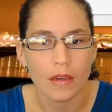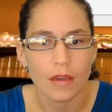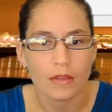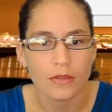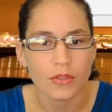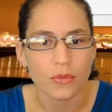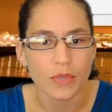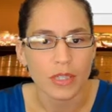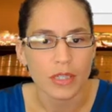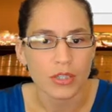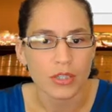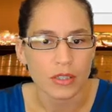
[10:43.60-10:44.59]
So we can
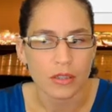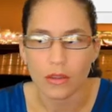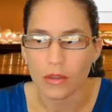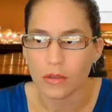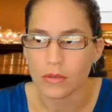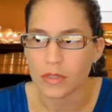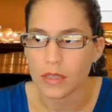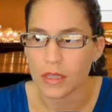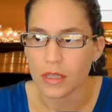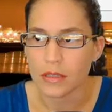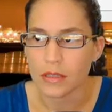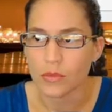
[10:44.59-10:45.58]
just close
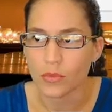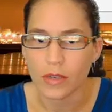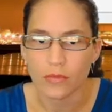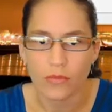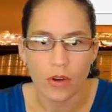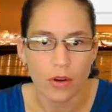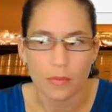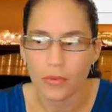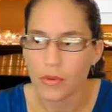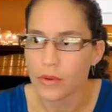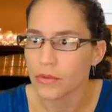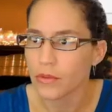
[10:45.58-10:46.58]
this WinRAR
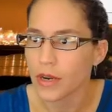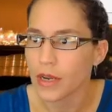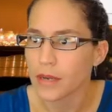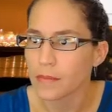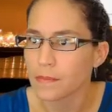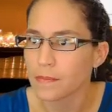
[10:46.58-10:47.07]
program.